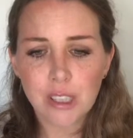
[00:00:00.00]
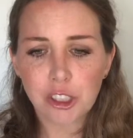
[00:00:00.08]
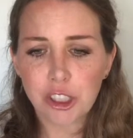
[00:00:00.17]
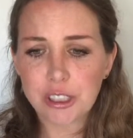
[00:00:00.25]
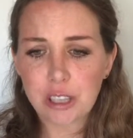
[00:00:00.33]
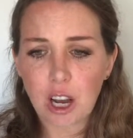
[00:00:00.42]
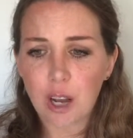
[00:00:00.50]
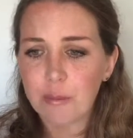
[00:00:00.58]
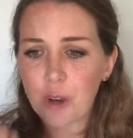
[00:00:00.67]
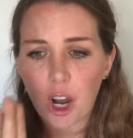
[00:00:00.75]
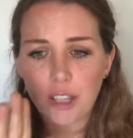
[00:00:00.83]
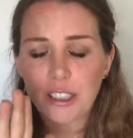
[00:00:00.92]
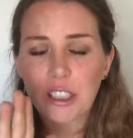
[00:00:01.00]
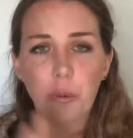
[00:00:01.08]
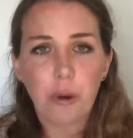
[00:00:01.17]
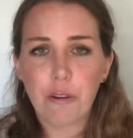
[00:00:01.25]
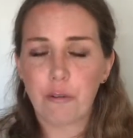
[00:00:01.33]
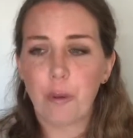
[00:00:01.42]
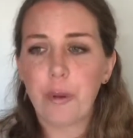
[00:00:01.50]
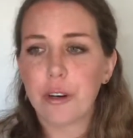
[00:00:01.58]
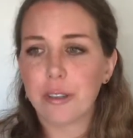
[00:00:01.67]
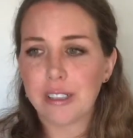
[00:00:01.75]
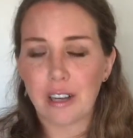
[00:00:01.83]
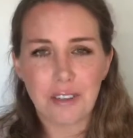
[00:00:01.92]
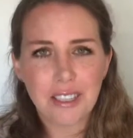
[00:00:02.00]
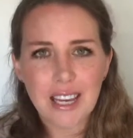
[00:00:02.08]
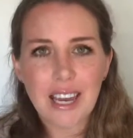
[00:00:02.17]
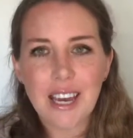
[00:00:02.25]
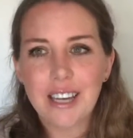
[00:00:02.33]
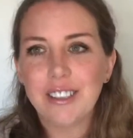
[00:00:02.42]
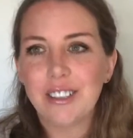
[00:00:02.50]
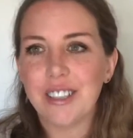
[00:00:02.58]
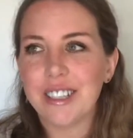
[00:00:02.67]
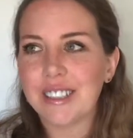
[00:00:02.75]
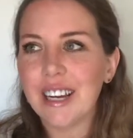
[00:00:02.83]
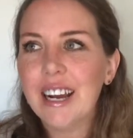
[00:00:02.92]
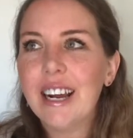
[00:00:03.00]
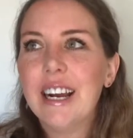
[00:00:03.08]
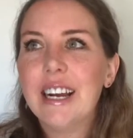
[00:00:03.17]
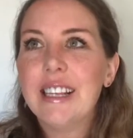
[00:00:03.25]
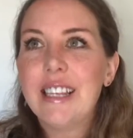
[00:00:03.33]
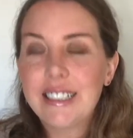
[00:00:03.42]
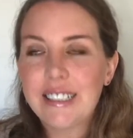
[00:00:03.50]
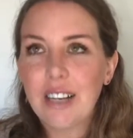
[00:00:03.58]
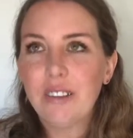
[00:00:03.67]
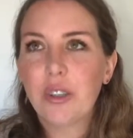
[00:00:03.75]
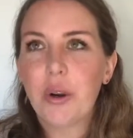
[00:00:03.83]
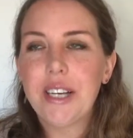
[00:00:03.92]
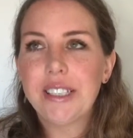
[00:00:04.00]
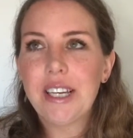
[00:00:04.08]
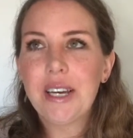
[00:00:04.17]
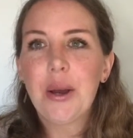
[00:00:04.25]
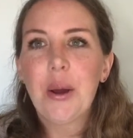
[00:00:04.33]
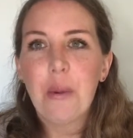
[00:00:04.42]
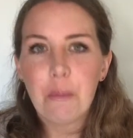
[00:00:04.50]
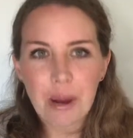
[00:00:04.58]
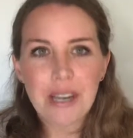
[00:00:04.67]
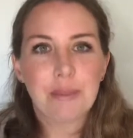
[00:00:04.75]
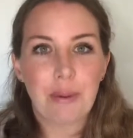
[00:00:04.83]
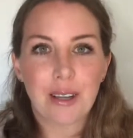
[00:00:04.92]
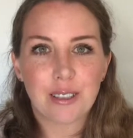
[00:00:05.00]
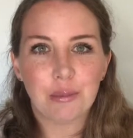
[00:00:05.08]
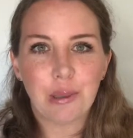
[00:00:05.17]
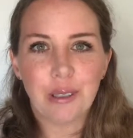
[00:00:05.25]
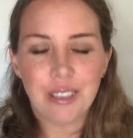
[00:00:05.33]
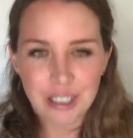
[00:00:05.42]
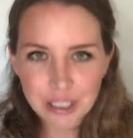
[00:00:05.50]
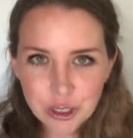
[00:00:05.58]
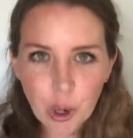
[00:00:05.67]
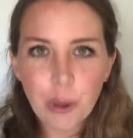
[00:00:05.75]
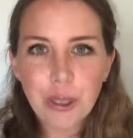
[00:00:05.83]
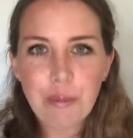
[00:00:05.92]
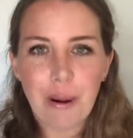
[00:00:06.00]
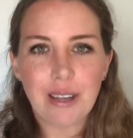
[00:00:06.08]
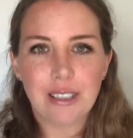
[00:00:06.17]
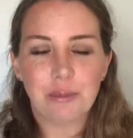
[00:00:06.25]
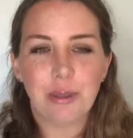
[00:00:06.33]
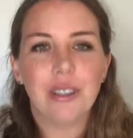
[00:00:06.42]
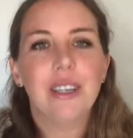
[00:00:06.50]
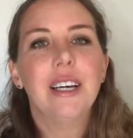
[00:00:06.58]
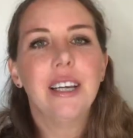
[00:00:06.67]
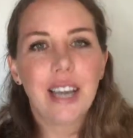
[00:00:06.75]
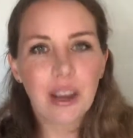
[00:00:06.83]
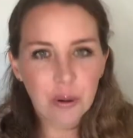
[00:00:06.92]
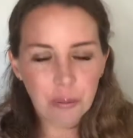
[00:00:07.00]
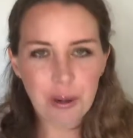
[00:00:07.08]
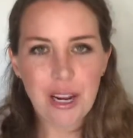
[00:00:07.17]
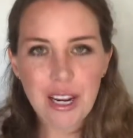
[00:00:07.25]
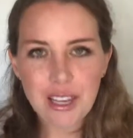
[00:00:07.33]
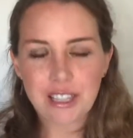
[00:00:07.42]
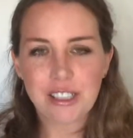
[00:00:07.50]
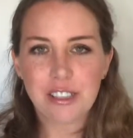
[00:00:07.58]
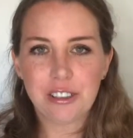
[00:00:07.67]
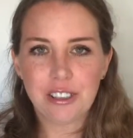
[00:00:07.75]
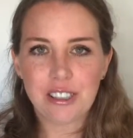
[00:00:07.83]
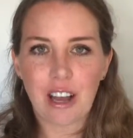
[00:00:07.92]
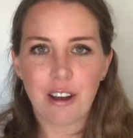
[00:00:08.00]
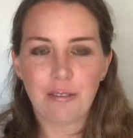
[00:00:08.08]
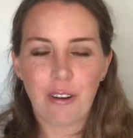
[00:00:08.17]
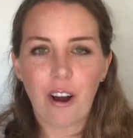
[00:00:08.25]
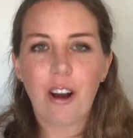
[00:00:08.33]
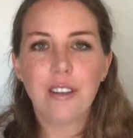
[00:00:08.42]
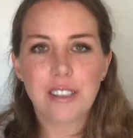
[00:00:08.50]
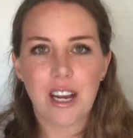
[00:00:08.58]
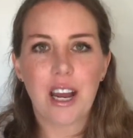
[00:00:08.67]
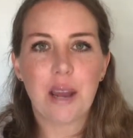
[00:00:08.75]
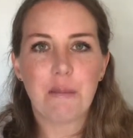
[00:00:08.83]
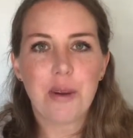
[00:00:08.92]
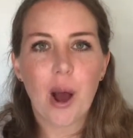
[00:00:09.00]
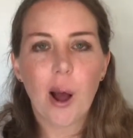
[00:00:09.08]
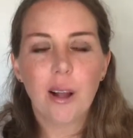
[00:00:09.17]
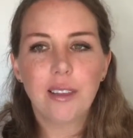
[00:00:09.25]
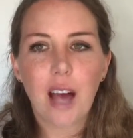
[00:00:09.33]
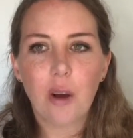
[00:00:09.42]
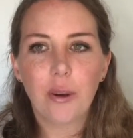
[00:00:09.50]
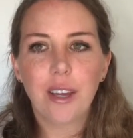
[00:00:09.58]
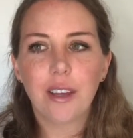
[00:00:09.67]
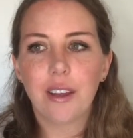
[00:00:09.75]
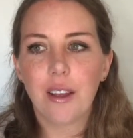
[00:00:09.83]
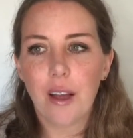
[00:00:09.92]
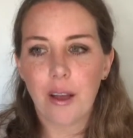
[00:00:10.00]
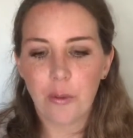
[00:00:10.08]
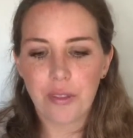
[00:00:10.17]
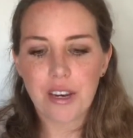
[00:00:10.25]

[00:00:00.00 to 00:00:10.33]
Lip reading: just constantly reaffirming to yourself, yes, I can do this. This sounds crazy, but it's possible. It's totally possible. And repeating that to yourself all the time, not allowing when